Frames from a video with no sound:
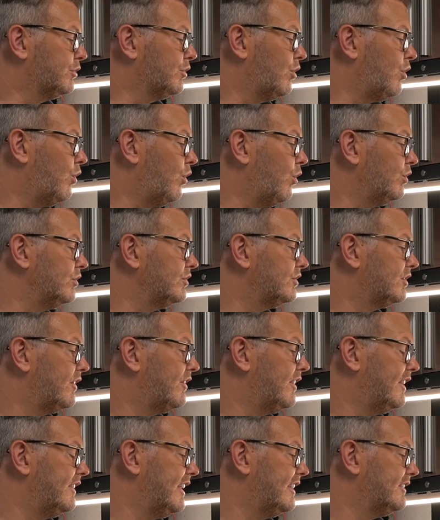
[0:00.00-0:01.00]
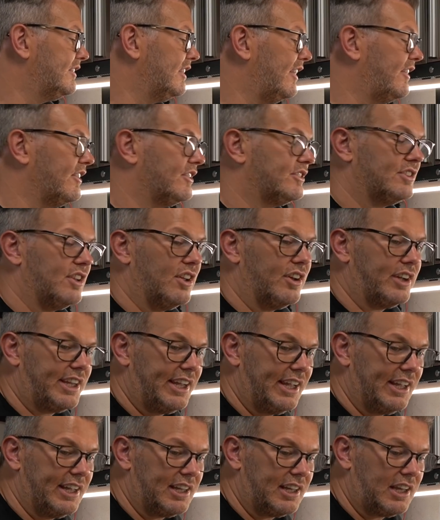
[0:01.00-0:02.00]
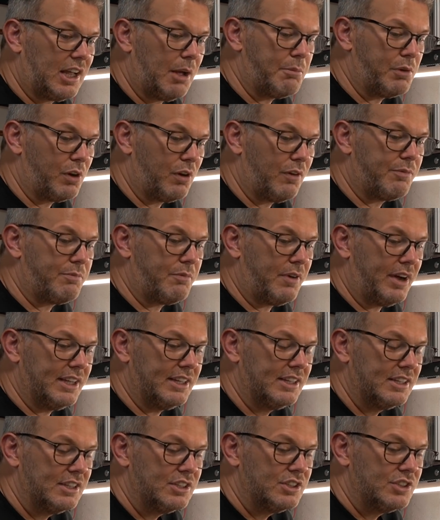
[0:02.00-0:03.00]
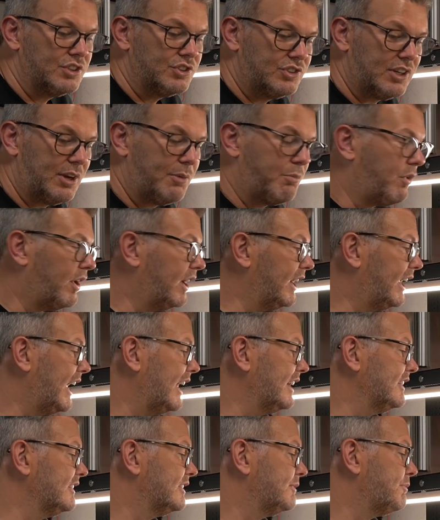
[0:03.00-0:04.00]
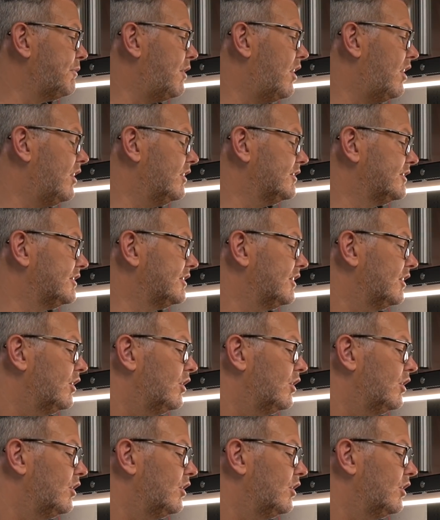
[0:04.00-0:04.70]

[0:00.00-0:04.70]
the horn so that there's another circuit coming off my Gen 1 Cansmart,